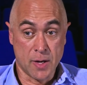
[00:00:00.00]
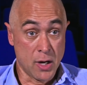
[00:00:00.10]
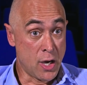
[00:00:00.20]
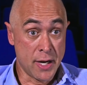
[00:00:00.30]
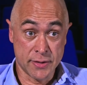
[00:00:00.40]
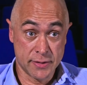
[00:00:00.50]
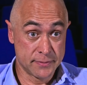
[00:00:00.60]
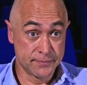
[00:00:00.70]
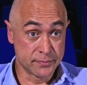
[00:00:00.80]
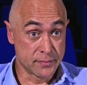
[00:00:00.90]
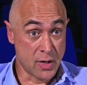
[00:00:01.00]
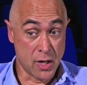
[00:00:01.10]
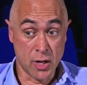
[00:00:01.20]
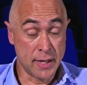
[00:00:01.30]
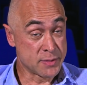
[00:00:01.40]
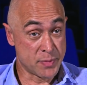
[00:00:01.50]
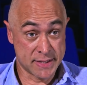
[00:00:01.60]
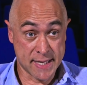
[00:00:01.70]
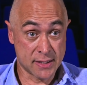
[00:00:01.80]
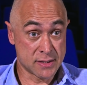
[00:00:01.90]
I lied. I lied to
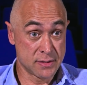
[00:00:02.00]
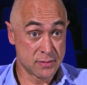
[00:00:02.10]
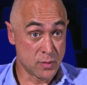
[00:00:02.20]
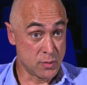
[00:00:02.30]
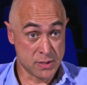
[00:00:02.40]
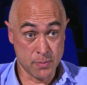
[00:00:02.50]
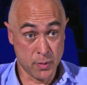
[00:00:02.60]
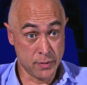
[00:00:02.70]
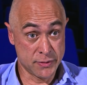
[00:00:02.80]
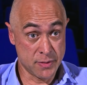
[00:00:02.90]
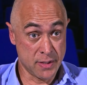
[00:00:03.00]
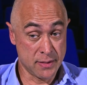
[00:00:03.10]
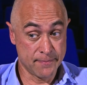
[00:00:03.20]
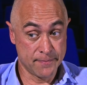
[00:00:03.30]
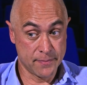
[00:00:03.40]
protect what was important to me.